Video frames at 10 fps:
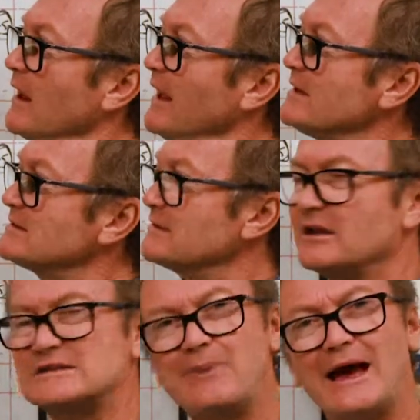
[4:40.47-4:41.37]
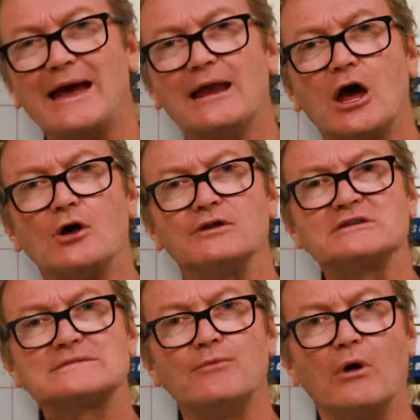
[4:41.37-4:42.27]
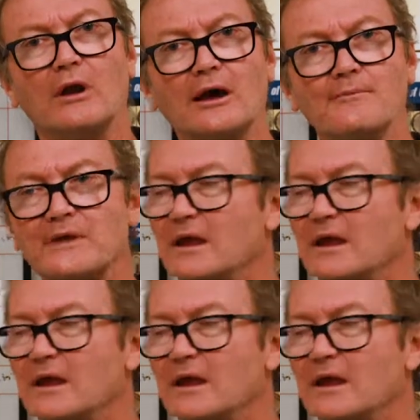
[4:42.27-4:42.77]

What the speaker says: is that its payload is smaller.